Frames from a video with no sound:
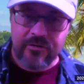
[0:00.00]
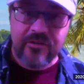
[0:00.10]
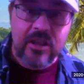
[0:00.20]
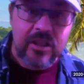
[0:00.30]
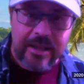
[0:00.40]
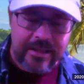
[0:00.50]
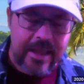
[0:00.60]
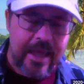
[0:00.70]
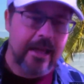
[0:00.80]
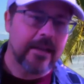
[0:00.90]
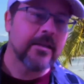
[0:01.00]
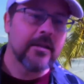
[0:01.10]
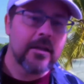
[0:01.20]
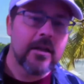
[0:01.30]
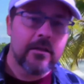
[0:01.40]
feel like they had it,
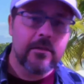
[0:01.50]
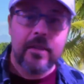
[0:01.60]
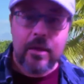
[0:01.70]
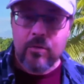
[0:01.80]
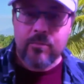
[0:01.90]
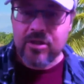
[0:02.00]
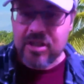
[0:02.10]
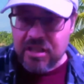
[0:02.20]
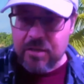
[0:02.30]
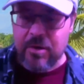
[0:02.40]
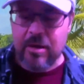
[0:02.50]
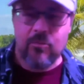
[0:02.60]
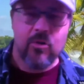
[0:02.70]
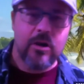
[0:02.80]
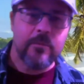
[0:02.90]
then they would participate more.